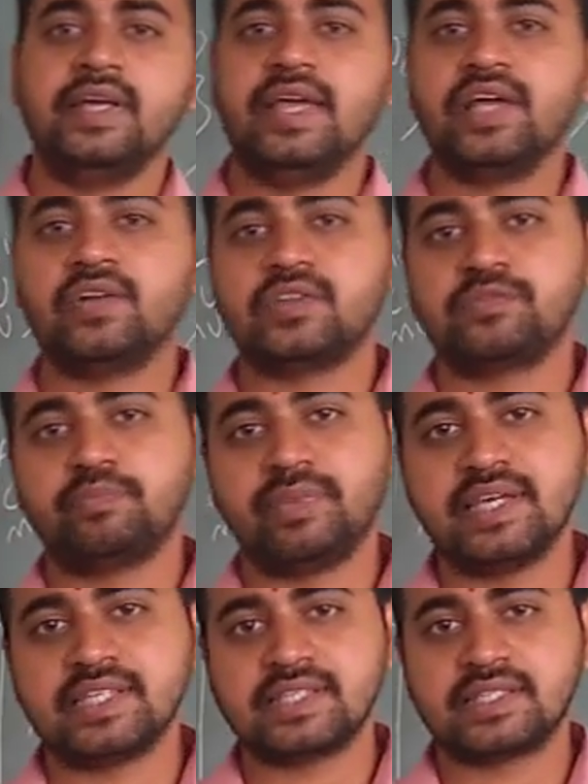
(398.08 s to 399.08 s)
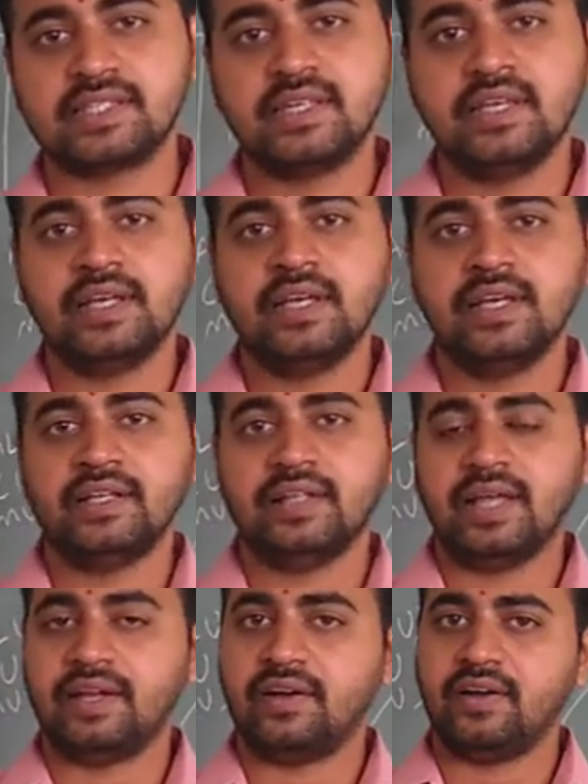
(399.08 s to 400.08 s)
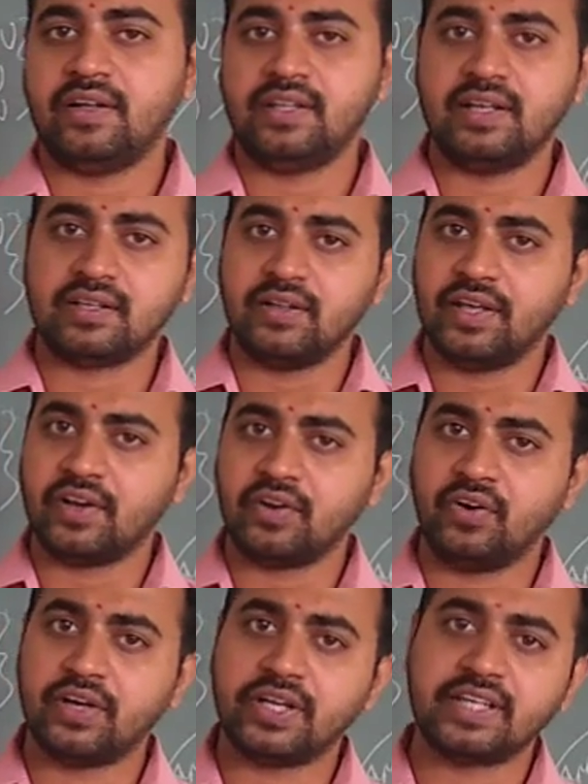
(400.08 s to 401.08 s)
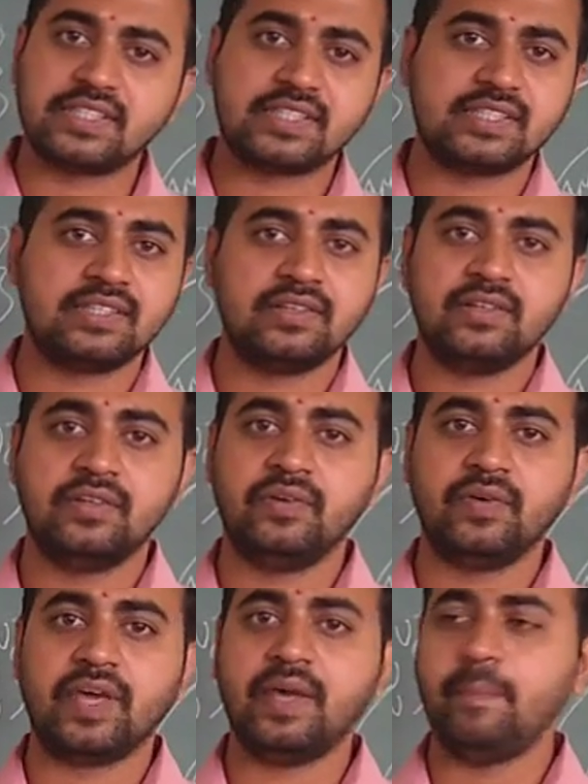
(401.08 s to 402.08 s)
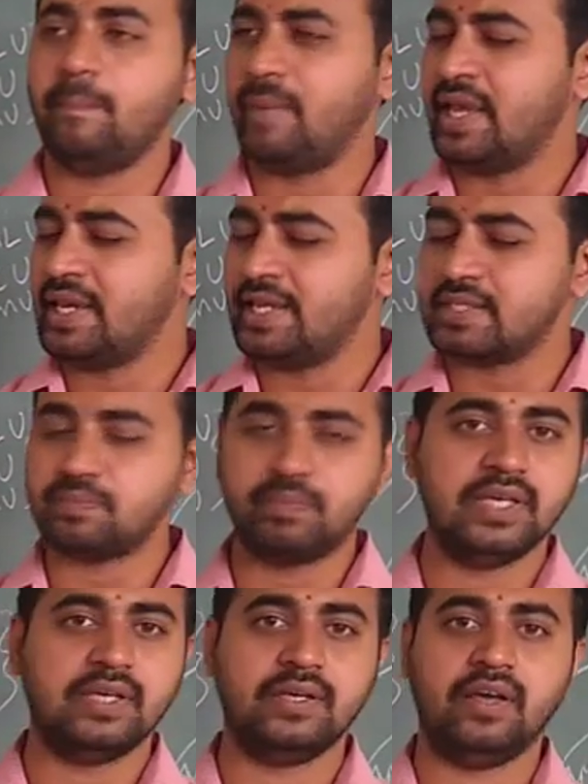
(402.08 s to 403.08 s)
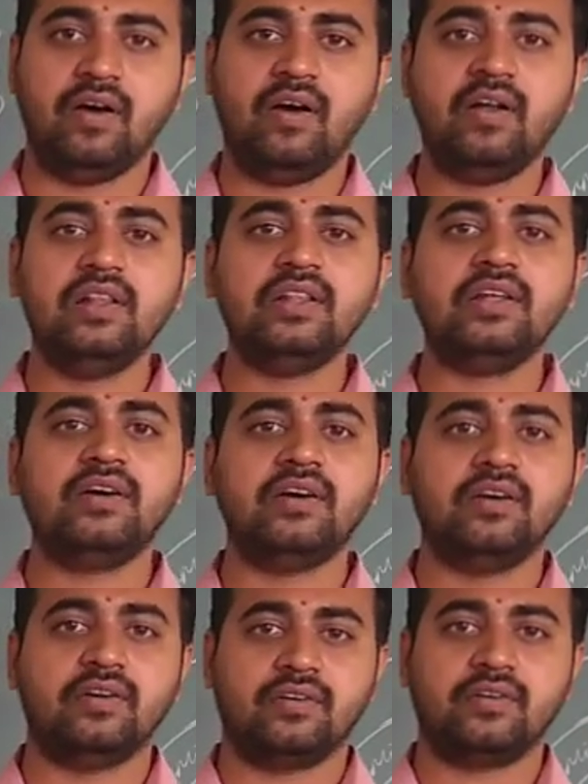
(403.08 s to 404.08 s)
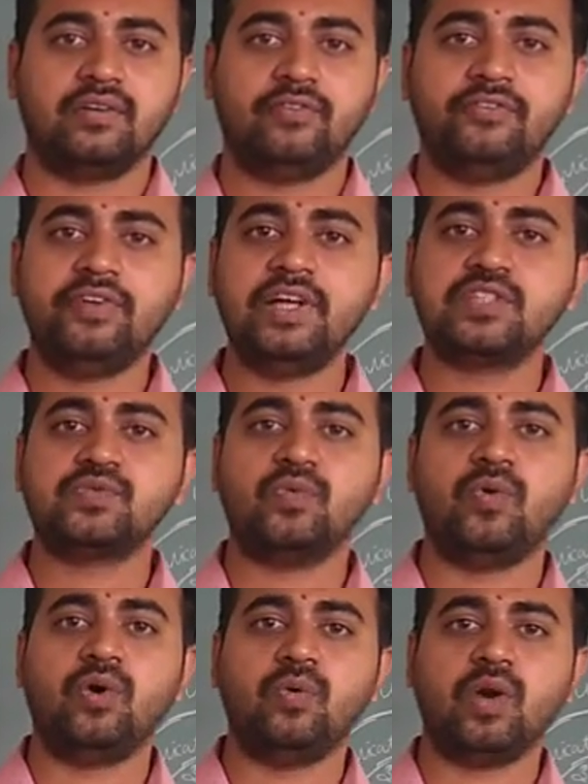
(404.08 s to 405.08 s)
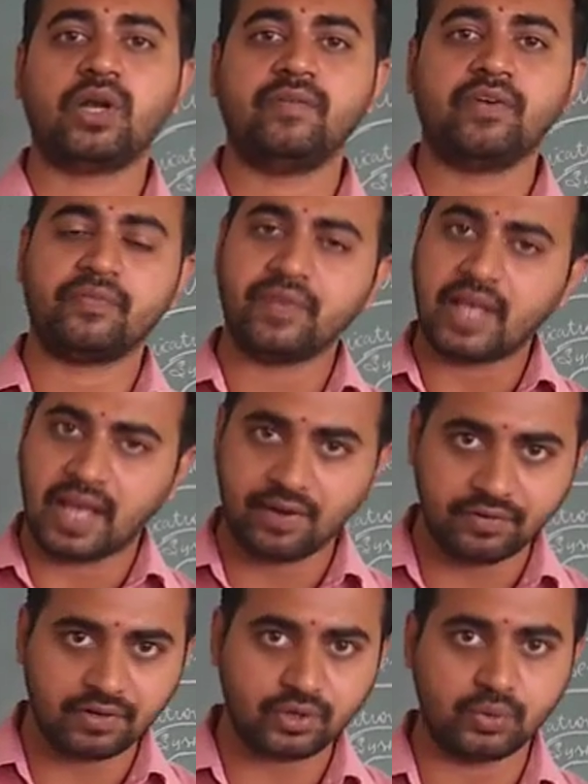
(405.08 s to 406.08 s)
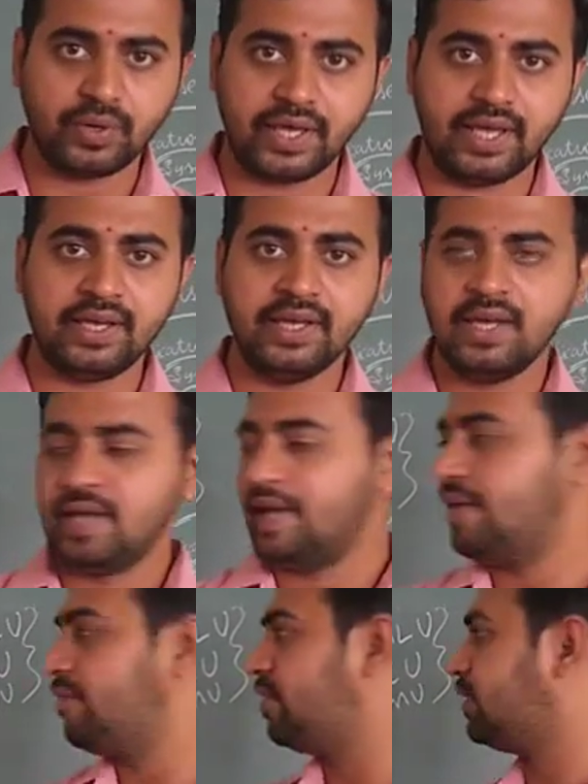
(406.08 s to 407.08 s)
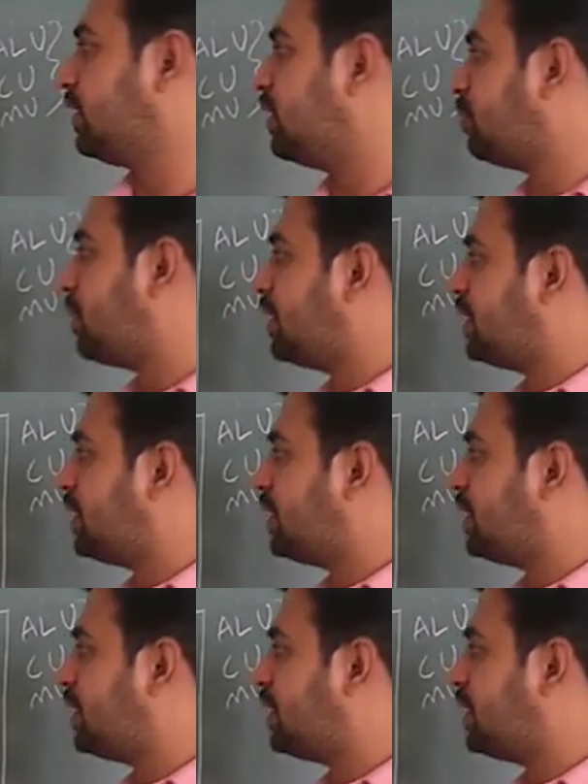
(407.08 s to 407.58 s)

aerospace, then other aeronautics, okay, many space, all the fields, whatever we have today, everything